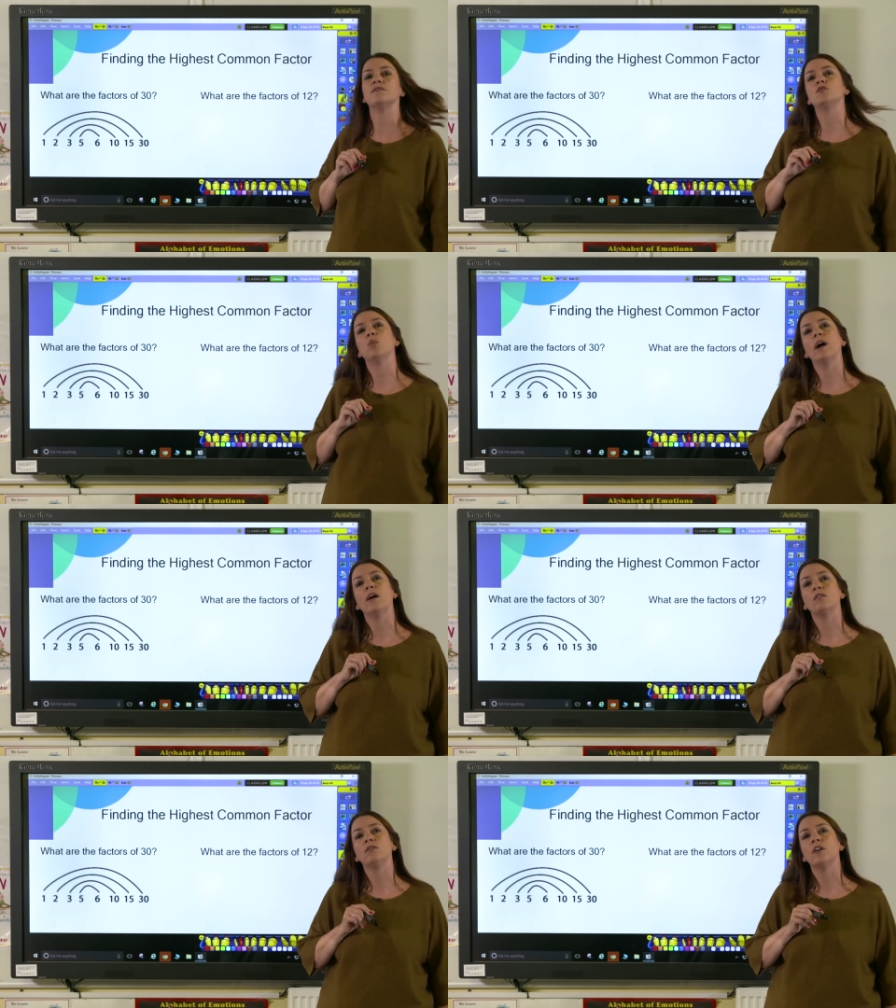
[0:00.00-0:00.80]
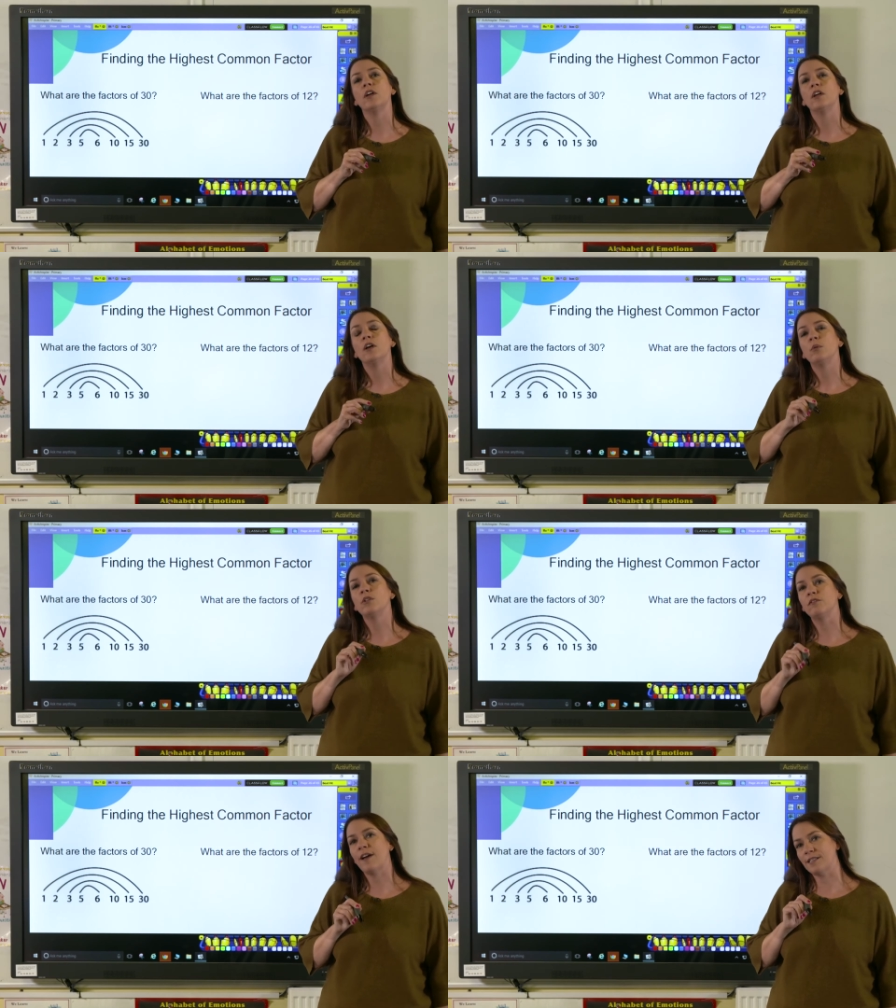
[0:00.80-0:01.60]
of 12. Well the
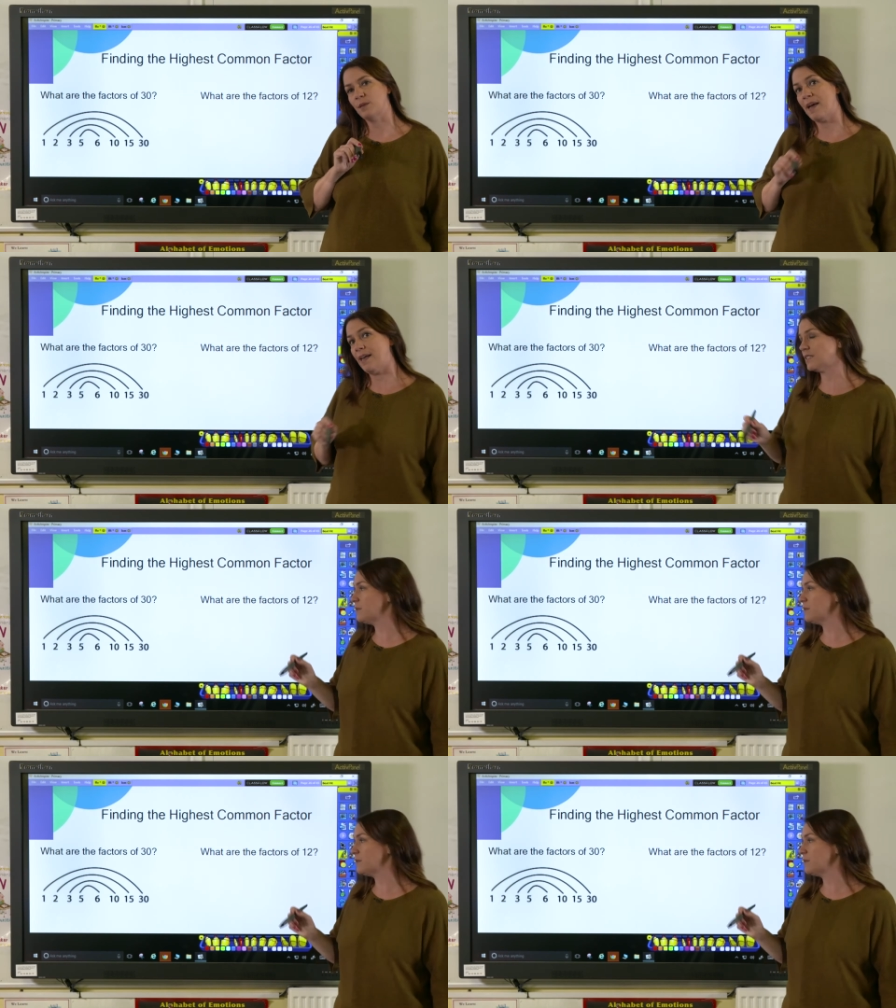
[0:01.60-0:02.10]
factor pairs